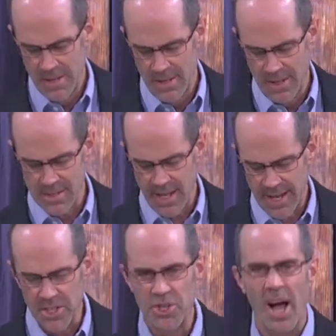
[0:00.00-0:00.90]
He's like
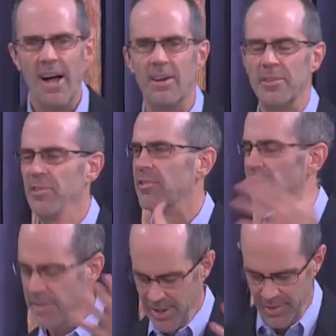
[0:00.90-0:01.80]
a child
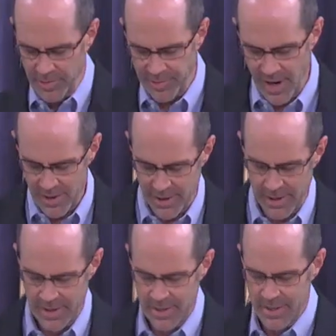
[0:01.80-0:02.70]
serving his
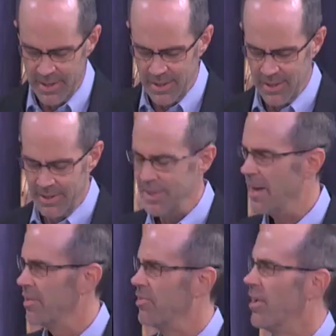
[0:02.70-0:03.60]
father,
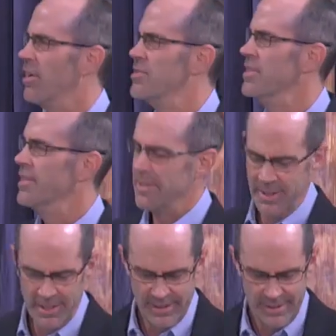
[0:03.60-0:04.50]
not a sergeant,
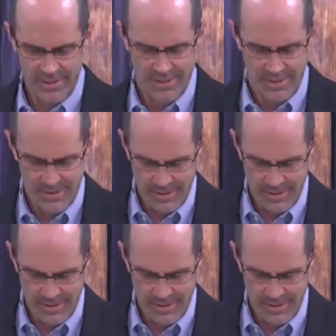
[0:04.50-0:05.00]
a